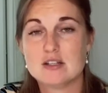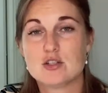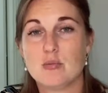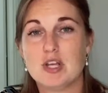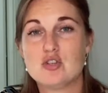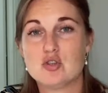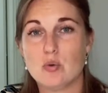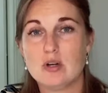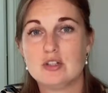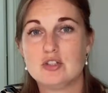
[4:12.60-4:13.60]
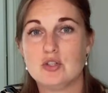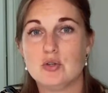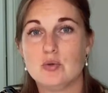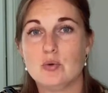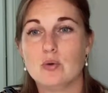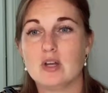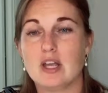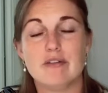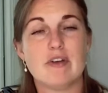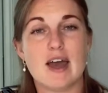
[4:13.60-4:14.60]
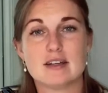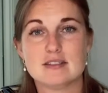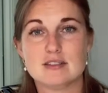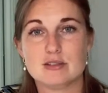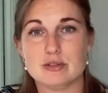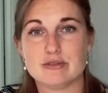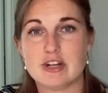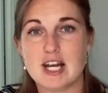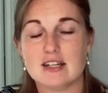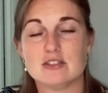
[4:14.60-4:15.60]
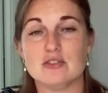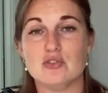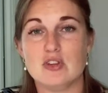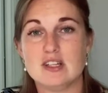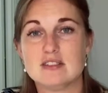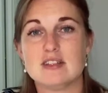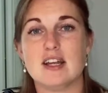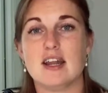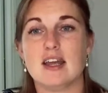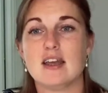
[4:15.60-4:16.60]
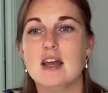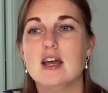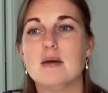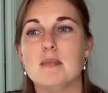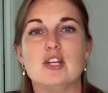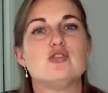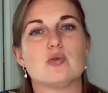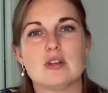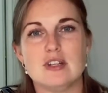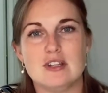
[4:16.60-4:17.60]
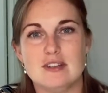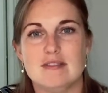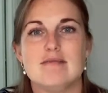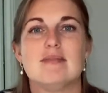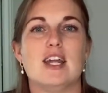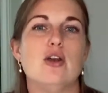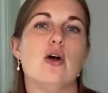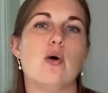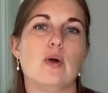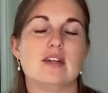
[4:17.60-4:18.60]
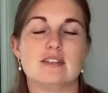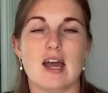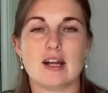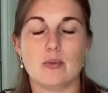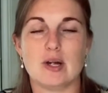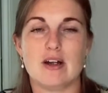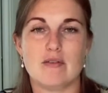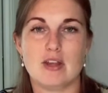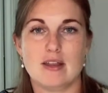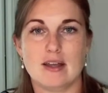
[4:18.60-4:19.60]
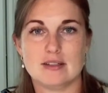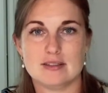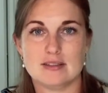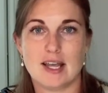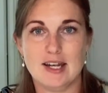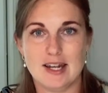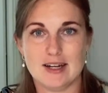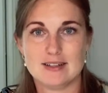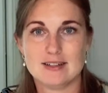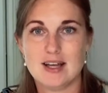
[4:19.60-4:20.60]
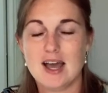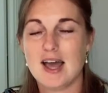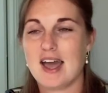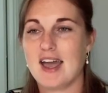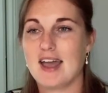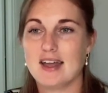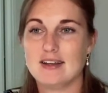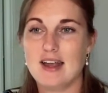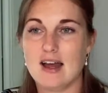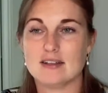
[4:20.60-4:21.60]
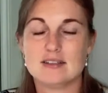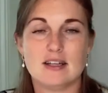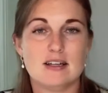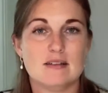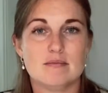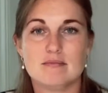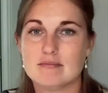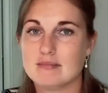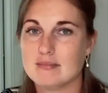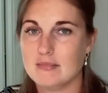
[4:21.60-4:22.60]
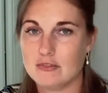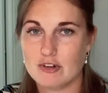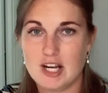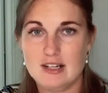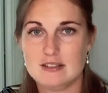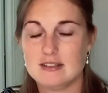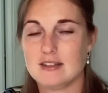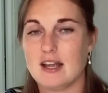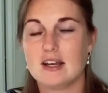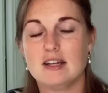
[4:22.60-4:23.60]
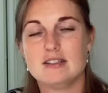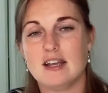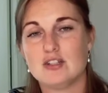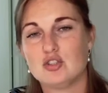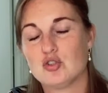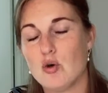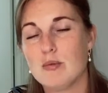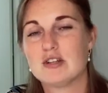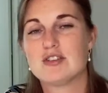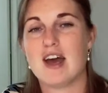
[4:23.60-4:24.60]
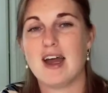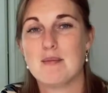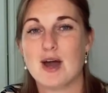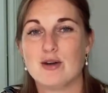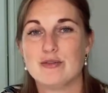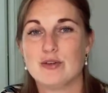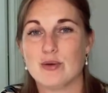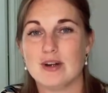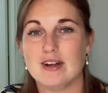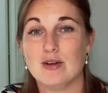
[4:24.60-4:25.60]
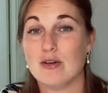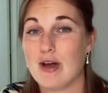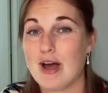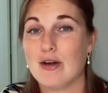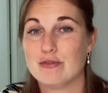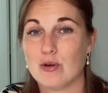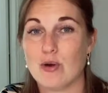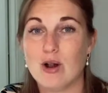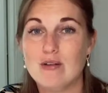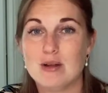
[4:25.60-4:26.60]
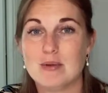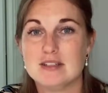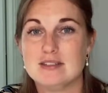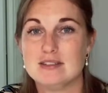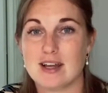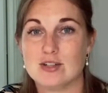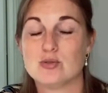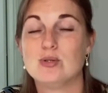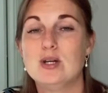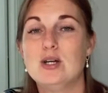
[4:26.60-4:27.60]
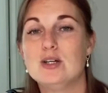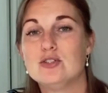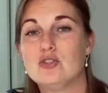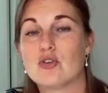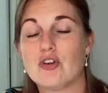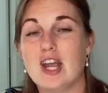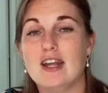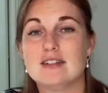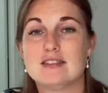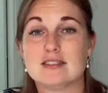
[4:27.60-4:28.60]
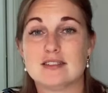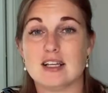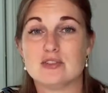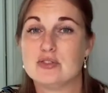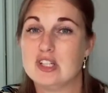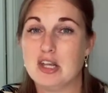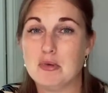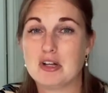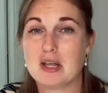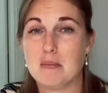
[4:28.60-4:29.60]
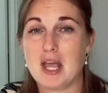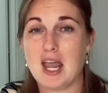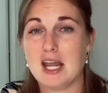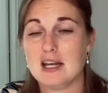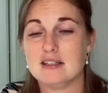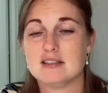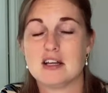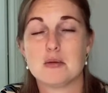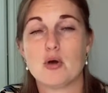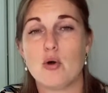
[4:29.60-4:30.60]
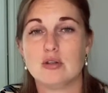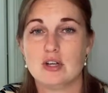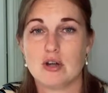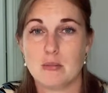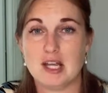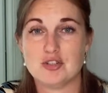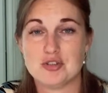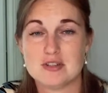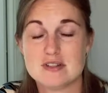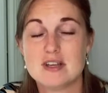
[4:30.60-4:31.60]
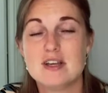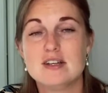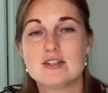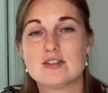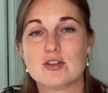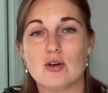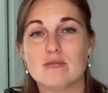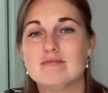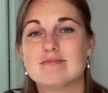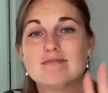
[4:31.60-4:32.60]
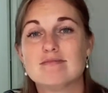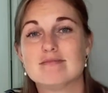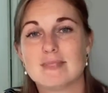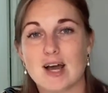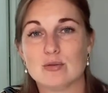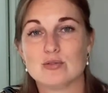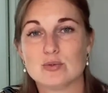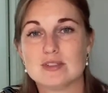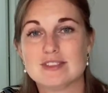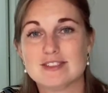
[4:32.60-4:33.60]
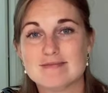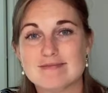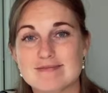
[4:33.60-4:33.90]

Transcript: So make sure to give access to your freelancer to this, and make sure that they know exactly where everything is in there. And yeah, then really it can take so much time out of your already busy schedule to create a successful email campaign and set up all the automations. So outsource it.